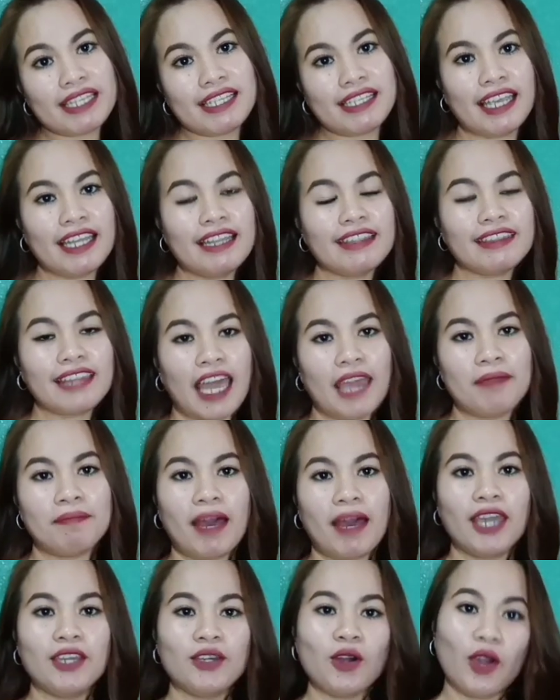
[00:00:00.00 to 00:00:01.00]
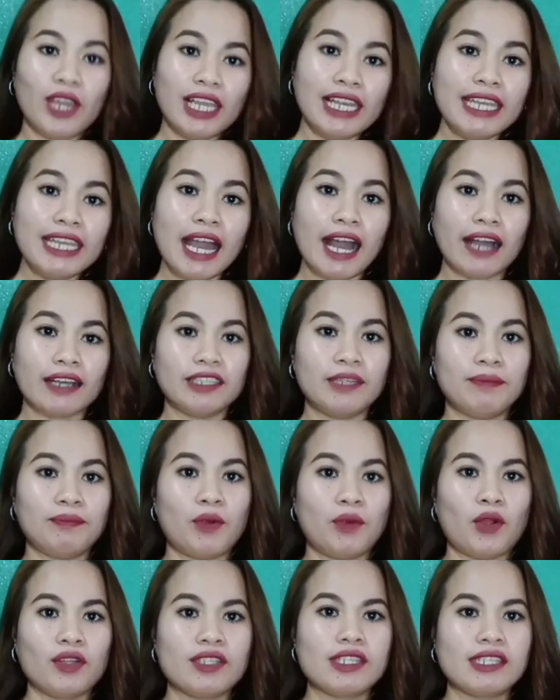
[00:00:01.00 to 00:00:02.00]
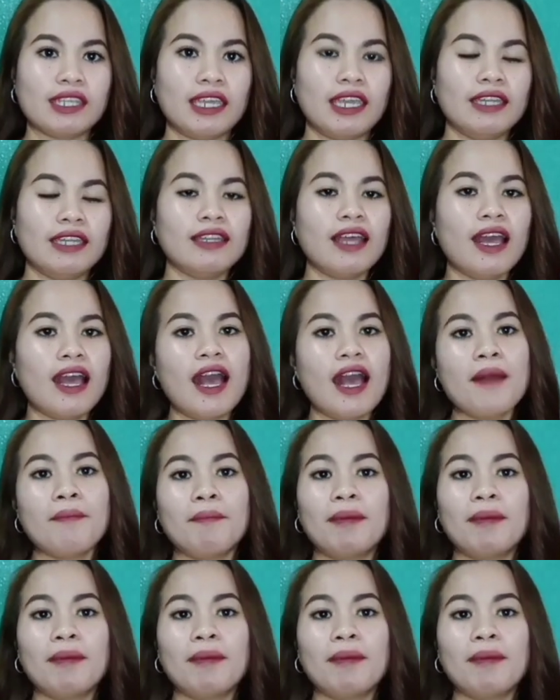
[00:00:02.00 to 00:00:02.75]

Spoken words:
my skin type ay oily acne prone skin.